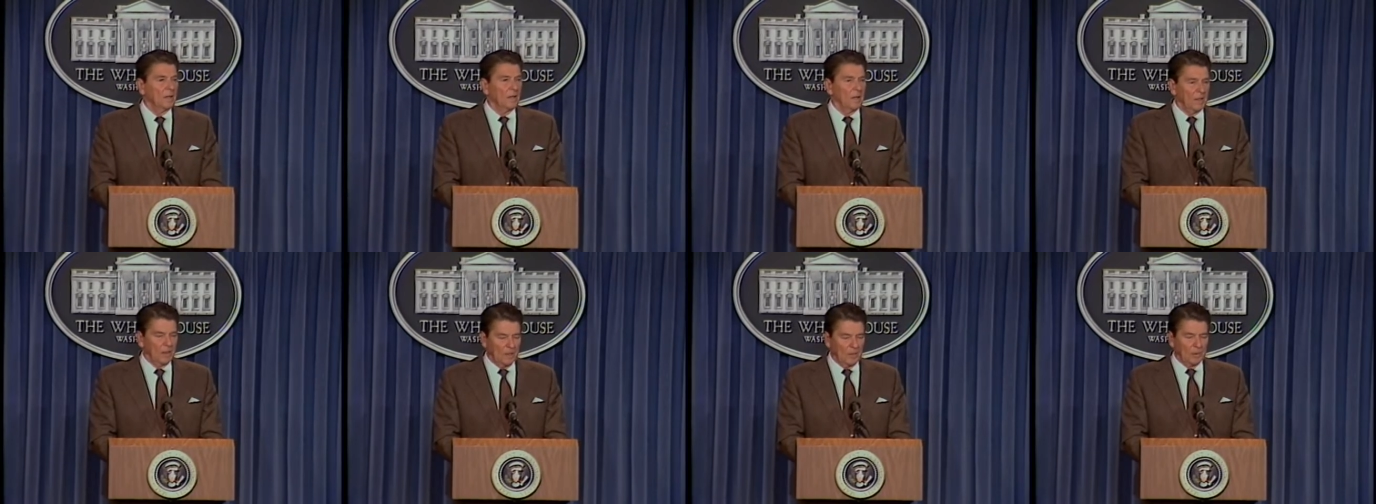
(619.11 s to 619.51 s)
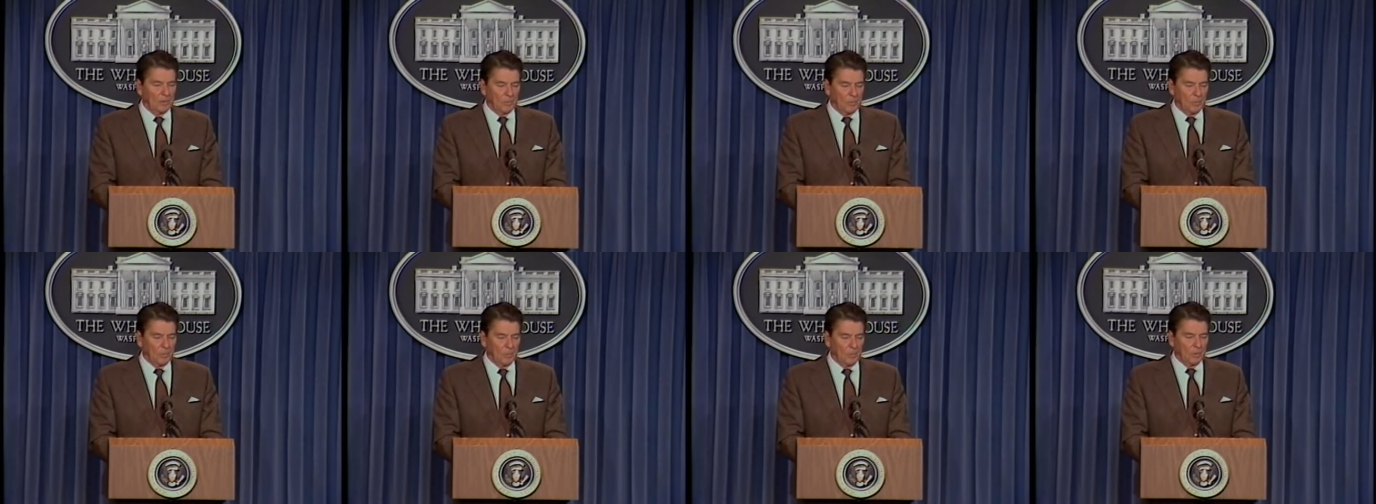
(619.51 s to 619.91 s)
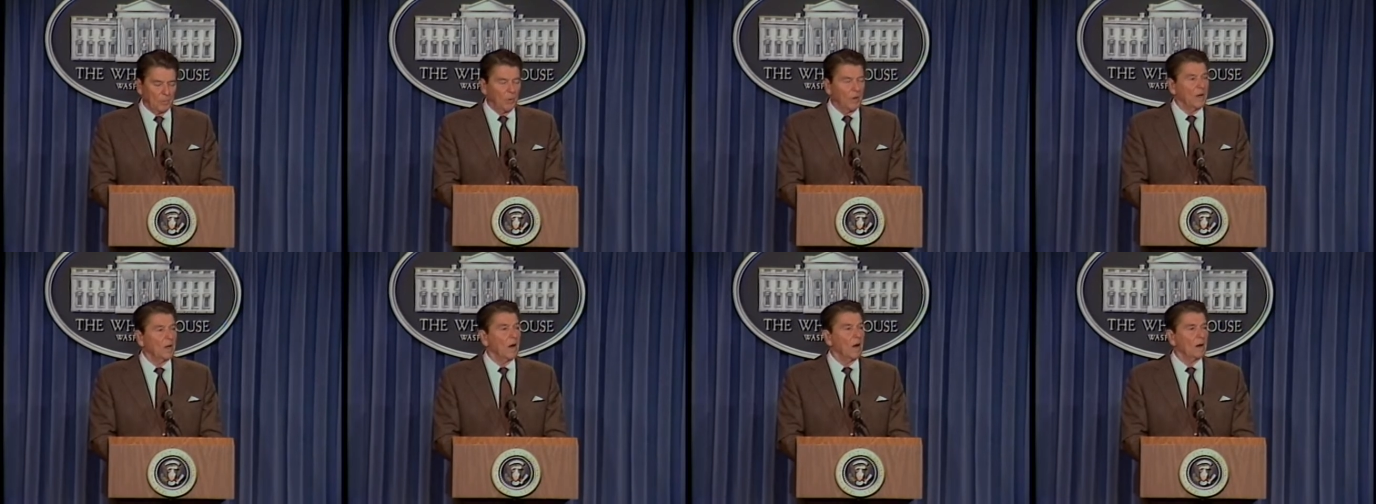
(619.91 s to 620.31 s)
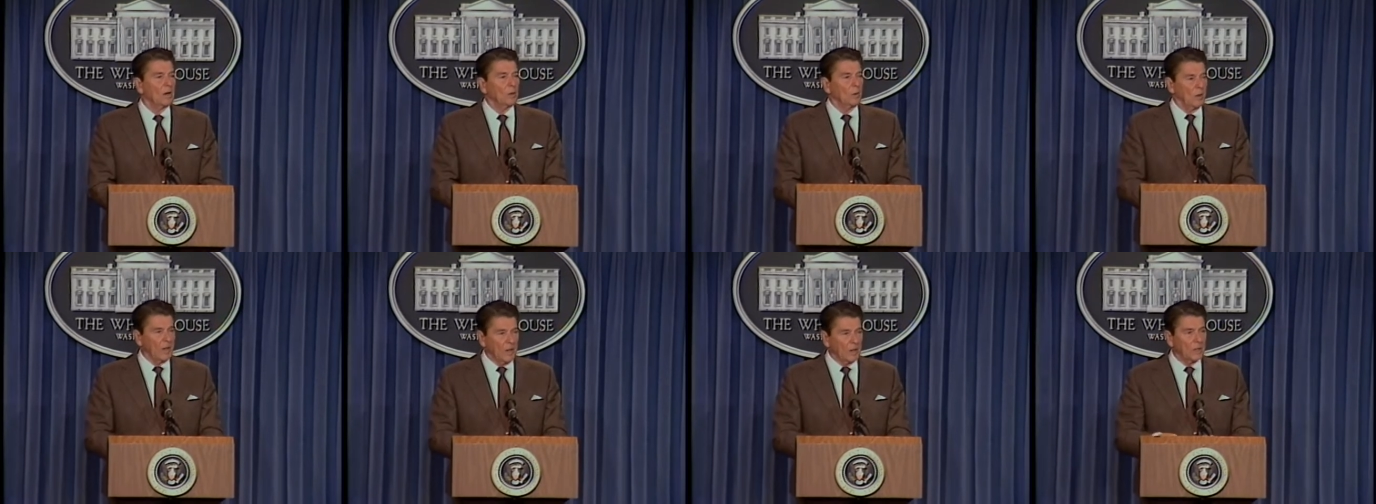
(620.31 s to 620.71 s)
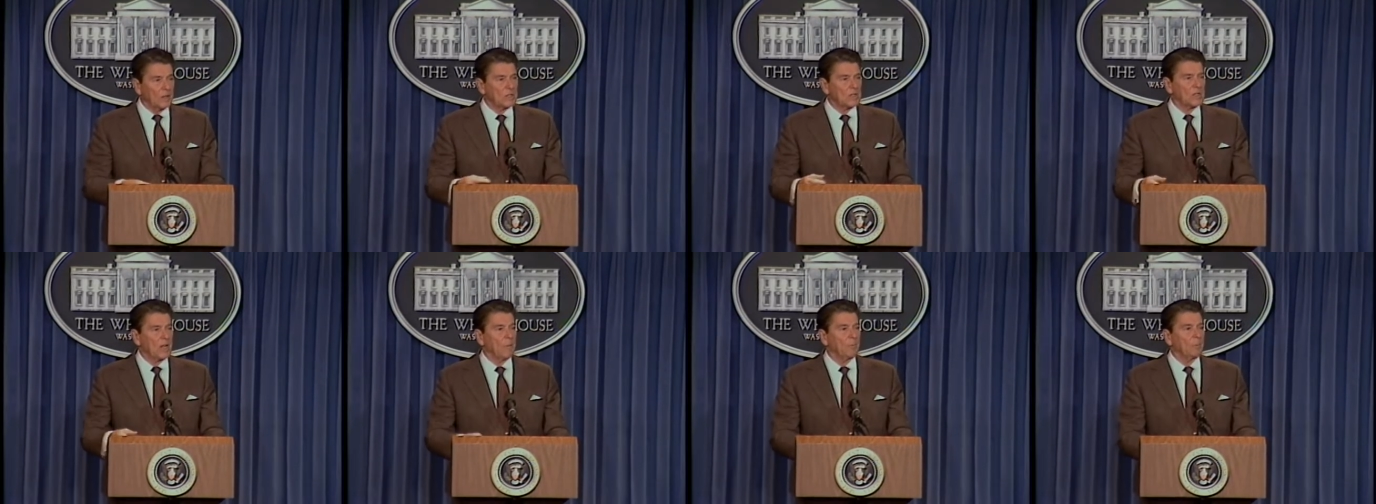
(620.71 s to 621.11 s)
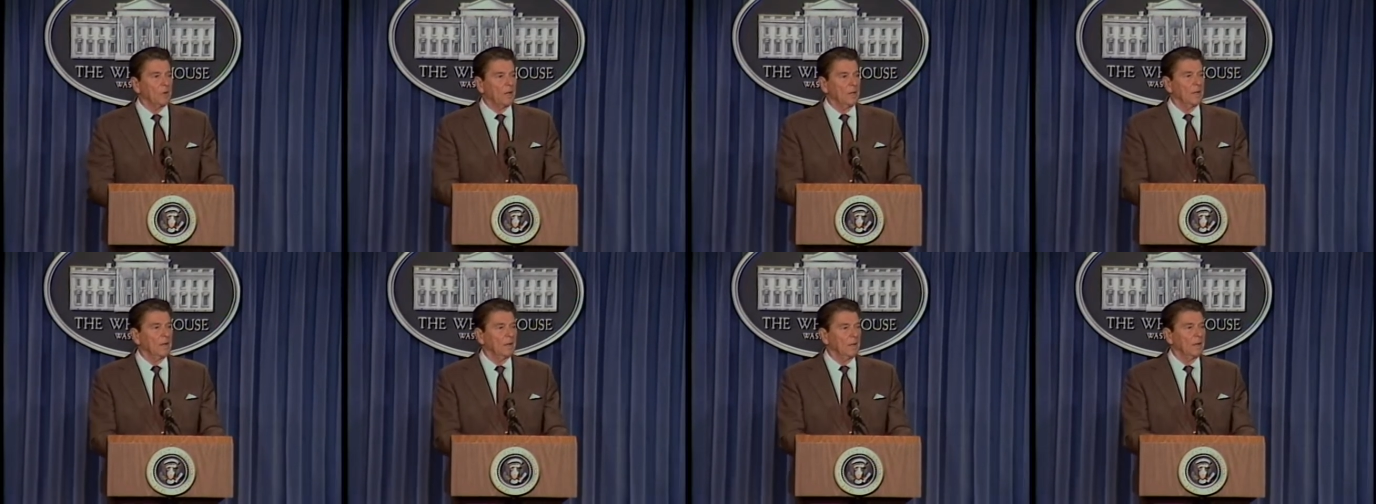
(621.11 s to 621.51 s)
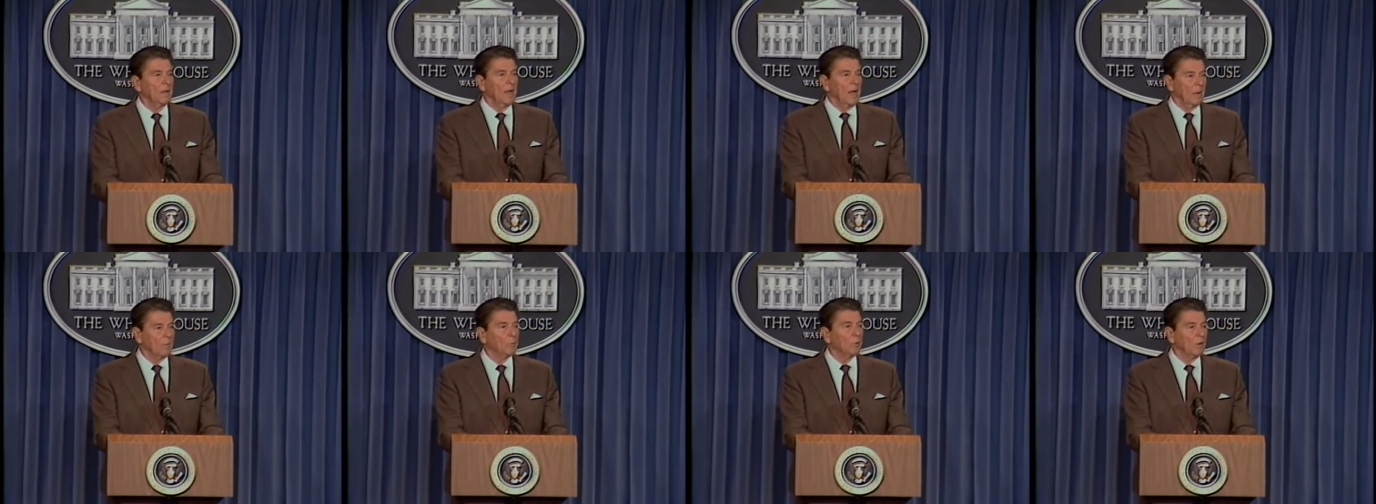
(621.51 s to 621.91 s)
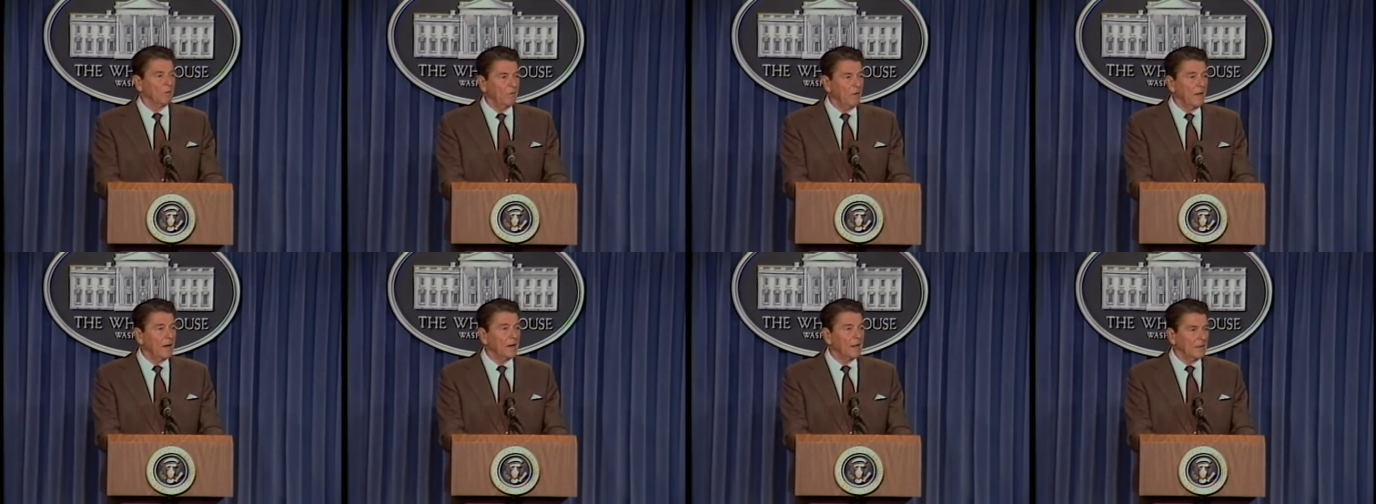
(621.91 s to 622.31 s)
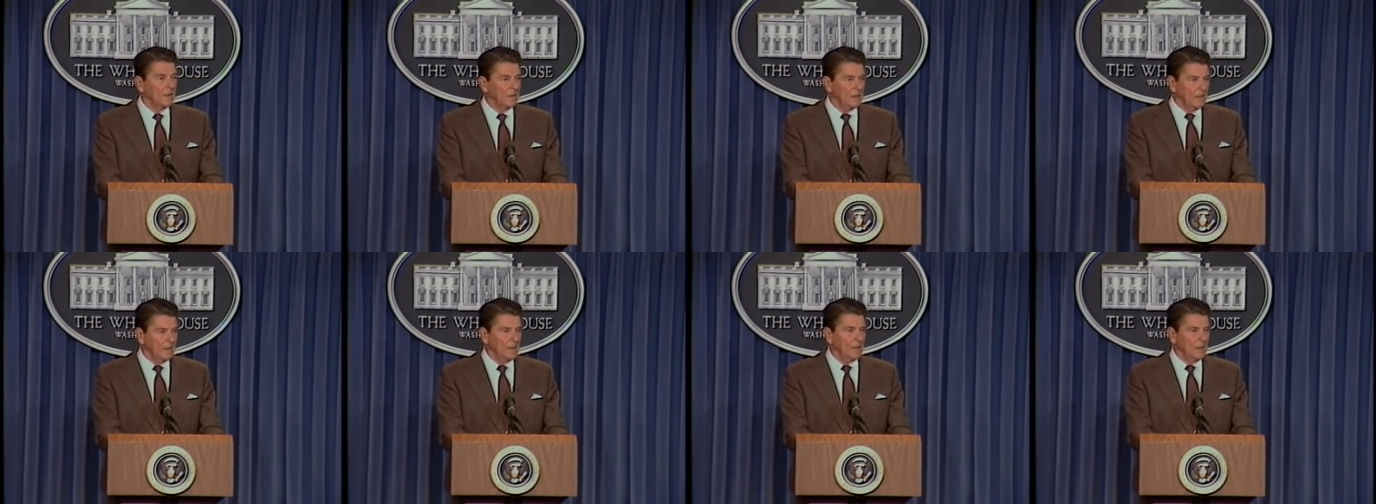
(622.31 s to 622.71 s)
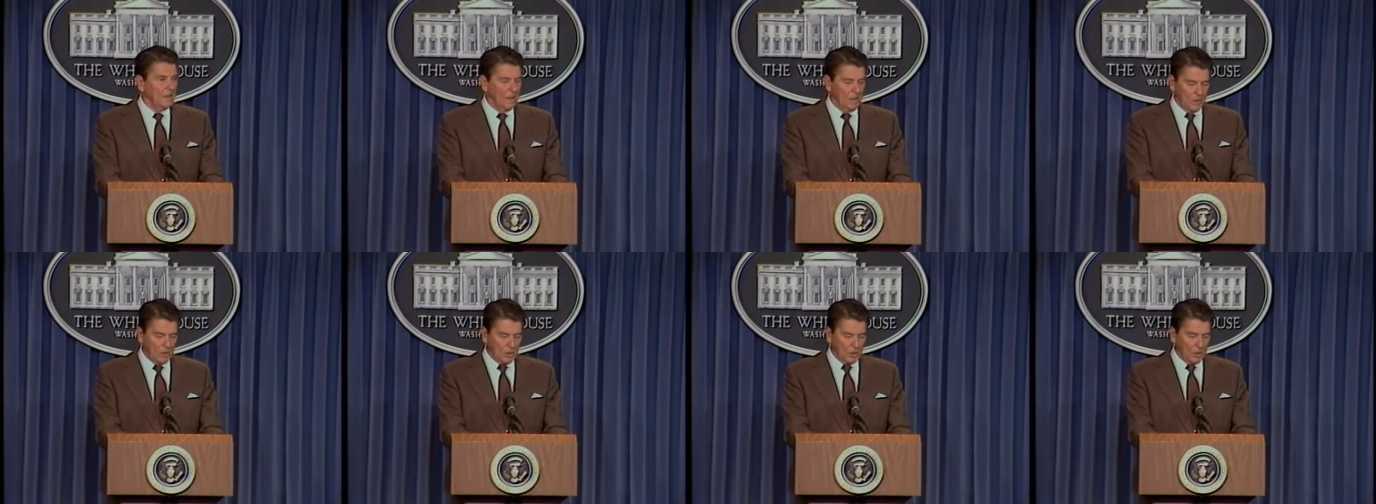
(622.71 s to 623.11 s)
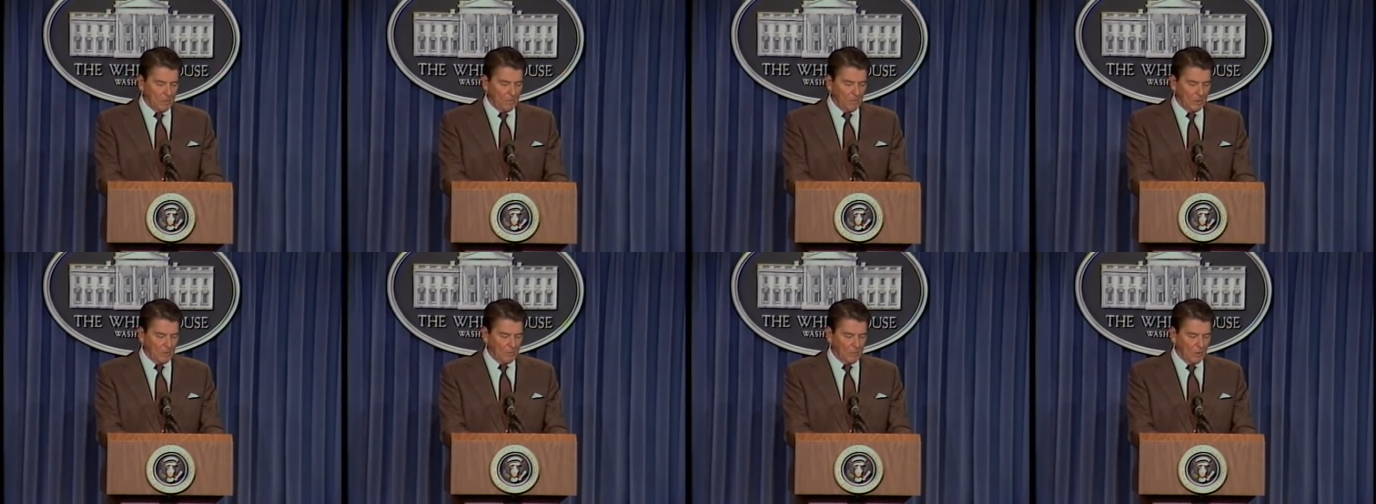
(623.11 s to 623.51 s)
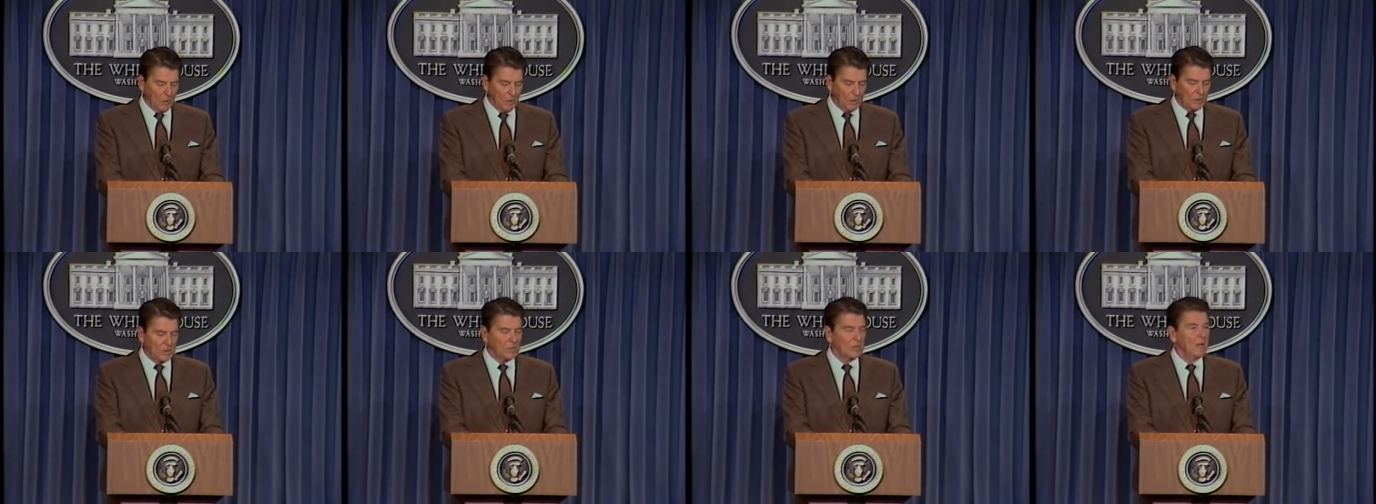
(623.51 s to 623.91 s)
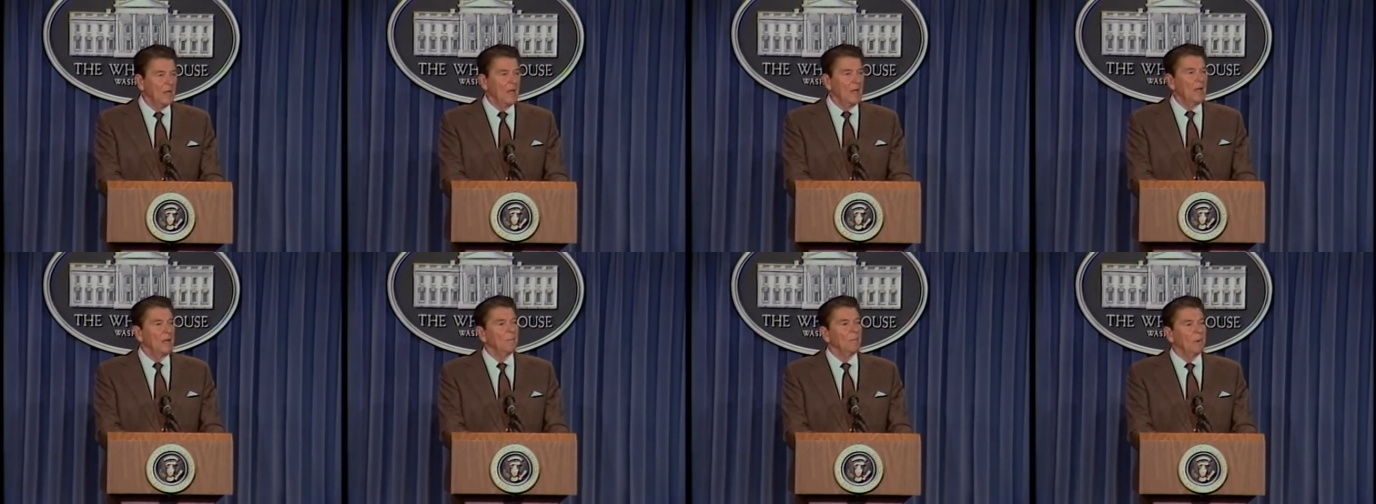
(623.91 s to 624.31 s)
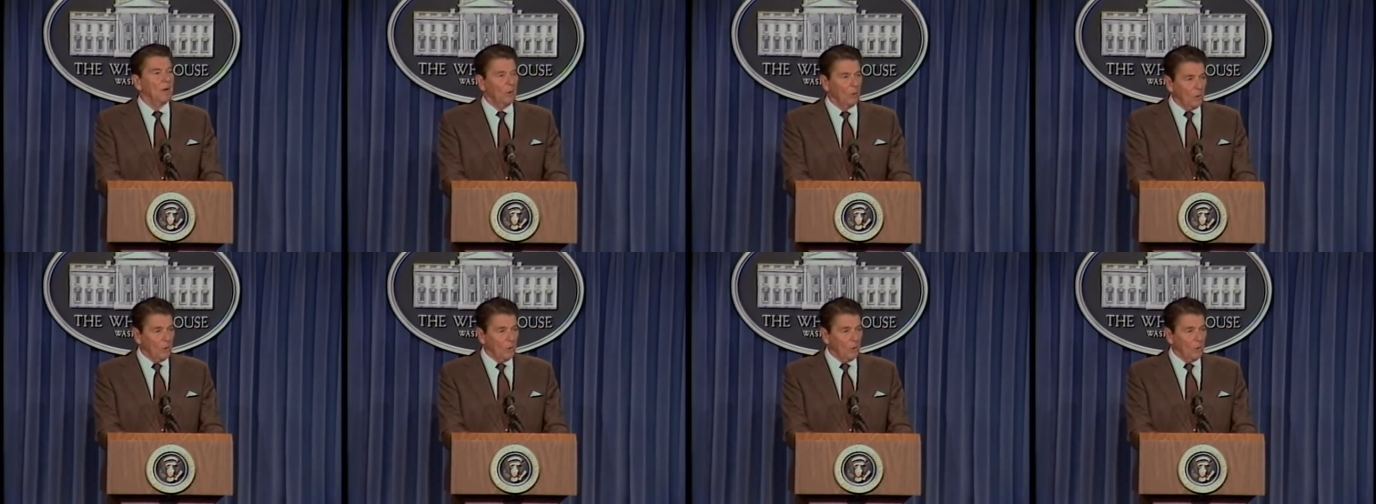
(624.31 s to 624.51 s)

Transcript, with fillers: Uh, with regard to intercepting and preventing the shipment of drugs, but